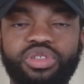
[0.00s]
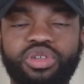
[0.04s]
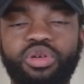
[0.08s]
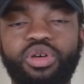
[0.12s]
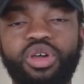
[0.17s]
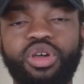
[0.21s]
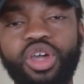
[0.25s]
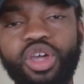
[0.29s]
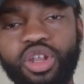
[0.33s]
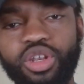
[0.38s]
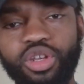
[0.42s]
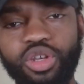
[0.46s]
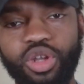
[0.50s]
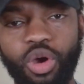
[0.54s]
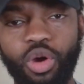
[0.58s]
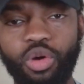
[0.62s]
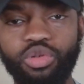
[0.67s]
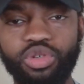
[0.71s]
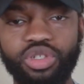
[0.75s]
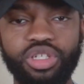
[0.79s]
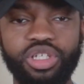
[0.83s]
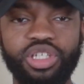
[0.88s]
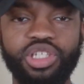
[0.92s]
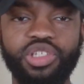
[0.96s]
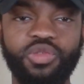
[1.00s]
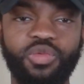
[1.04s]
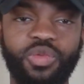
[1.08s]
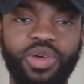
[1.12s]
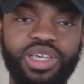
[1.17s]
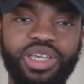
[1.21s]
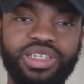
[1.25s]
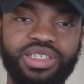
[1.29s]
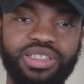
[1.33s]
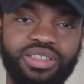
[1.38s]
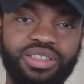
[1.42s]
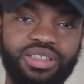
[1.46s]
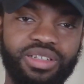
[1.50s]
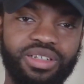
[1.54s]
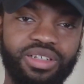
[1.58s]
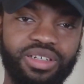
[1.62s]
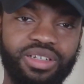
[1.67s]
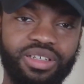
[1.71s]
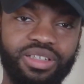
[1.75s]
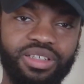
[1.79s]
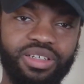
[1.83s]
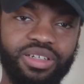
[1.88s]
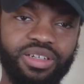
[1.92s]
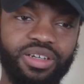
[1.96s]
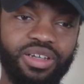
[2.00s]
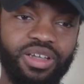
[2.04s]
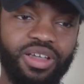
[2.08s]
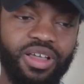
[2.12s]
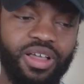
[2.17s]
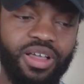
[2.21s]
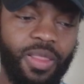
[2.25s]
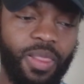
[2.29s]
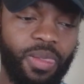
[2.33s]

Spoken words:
So don't just waste the